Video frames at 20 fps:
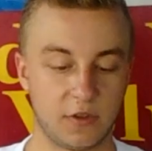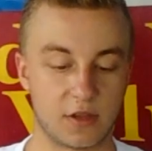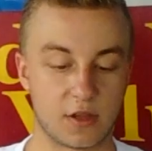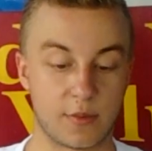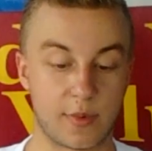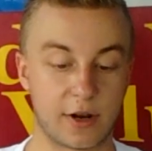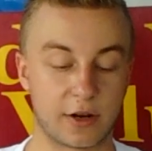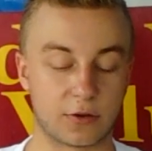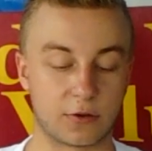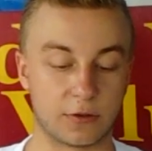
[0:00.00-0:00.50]
The
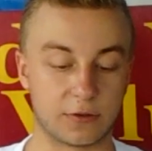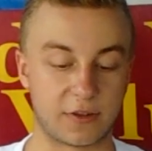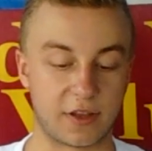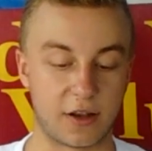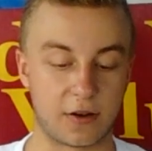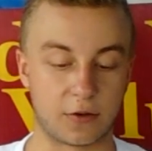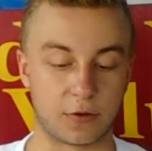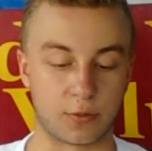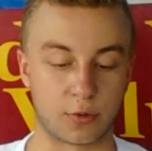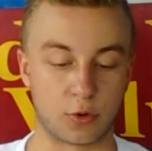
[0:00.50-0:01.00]
medical
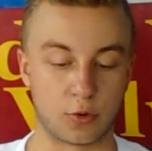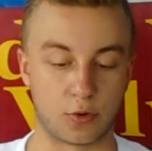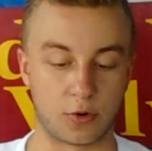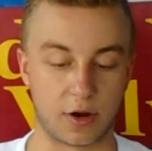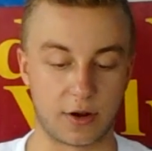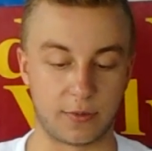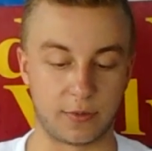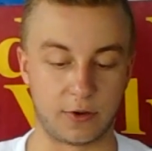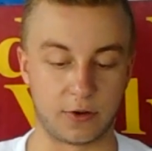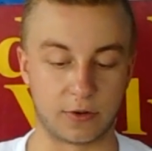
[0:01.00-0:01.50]
dental
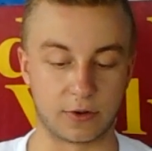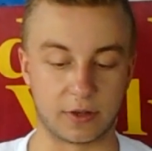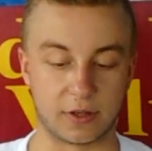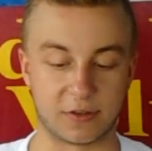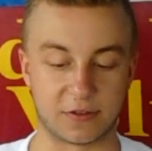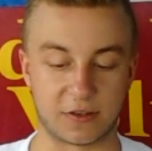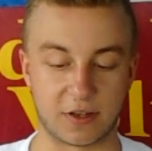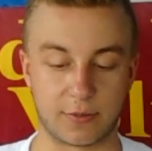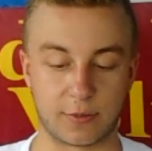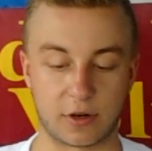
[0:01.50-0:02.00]
program here in La
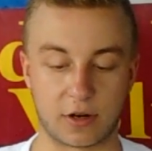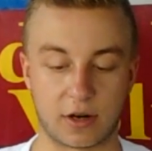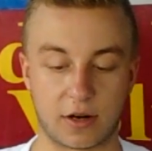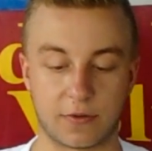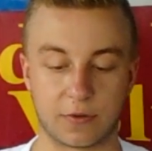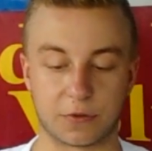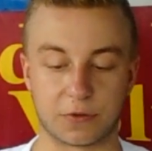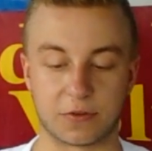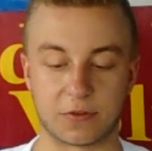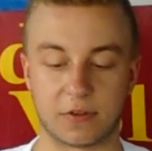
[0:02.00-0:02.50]
Ceiba
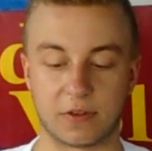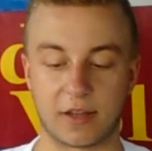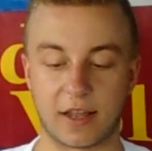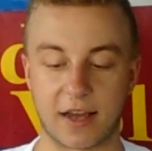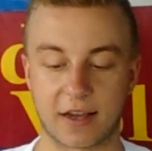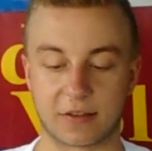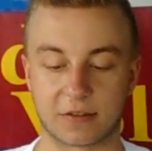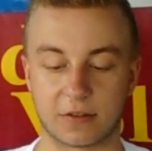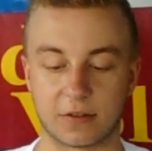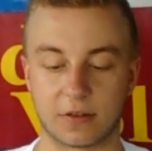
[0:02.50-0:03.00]
offers an
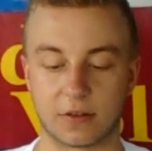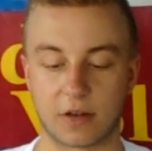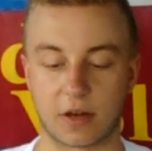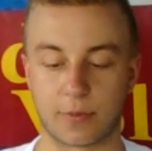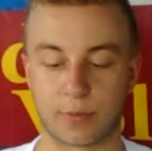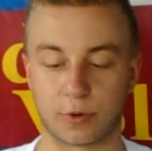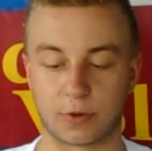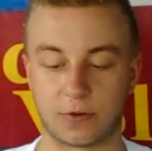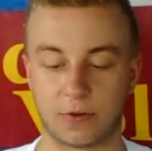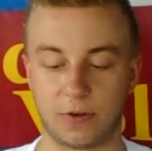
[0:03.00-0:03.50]
excellent
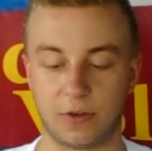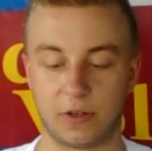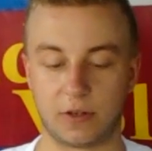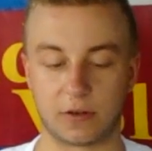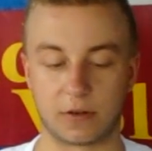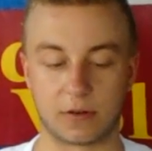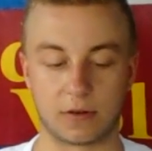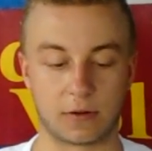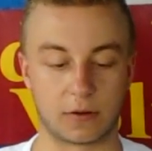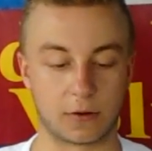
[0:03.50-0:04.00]
opportunity to
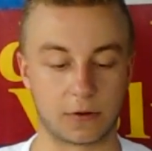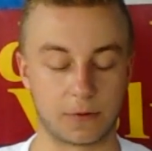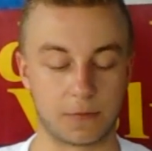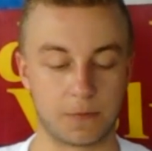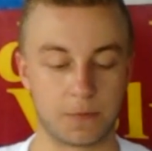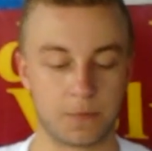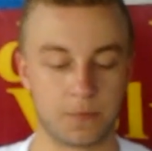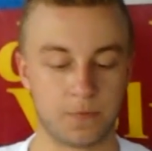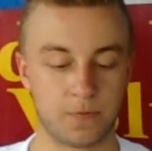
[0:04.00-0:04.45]
perform.